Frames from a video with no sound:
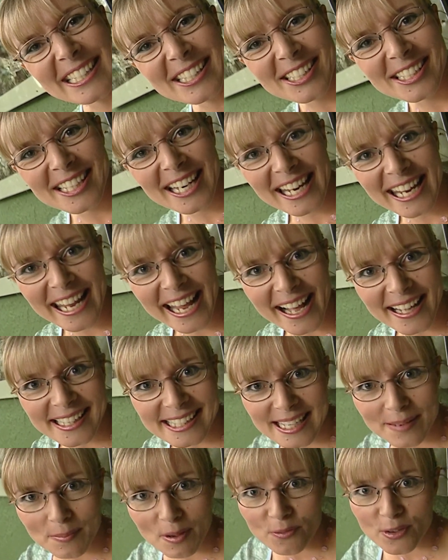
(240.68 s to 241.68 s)
check out
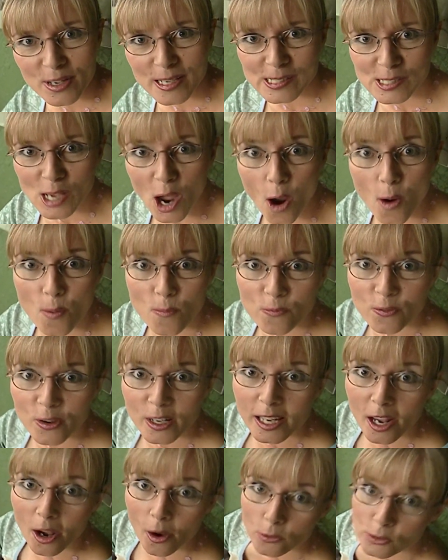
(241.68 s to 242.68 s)
some of his home
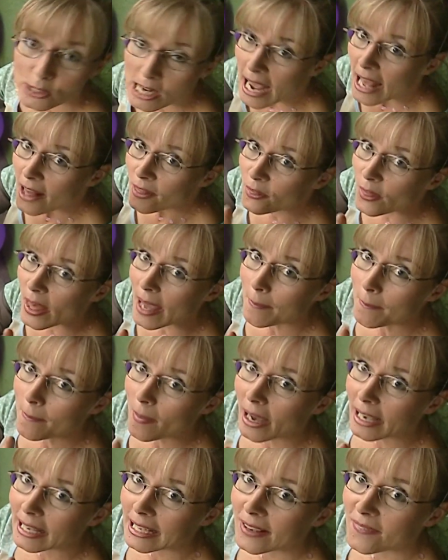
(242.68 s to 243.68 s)
videos. That
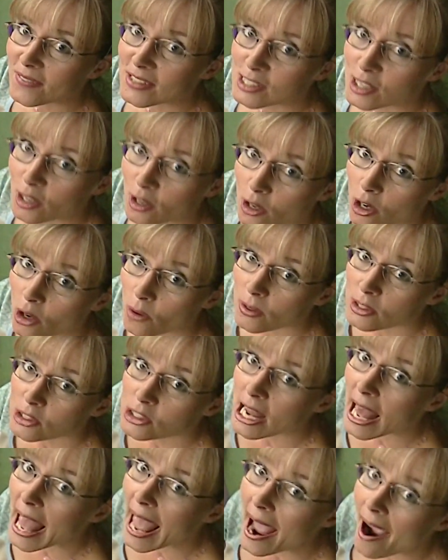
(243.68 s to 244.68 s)
might give us a clue as
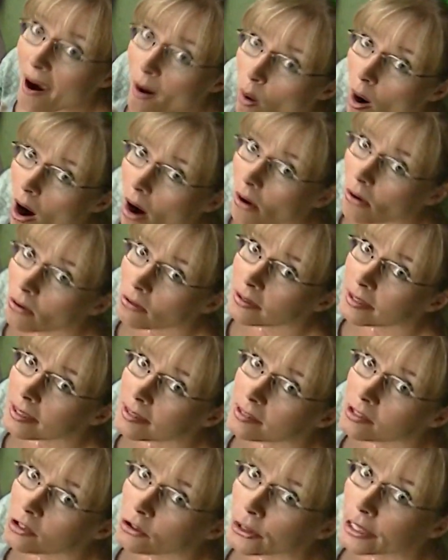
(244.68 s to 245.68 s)
to how old
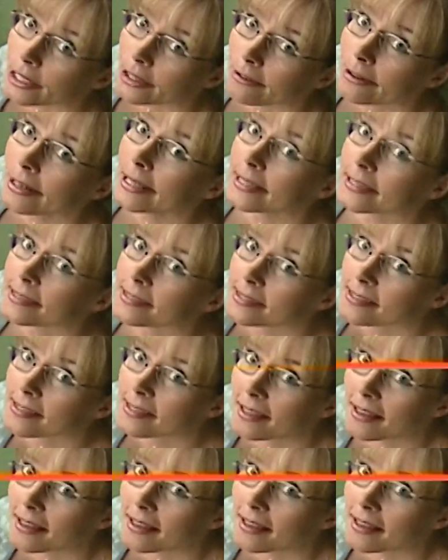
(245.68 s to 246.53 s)
this critter is.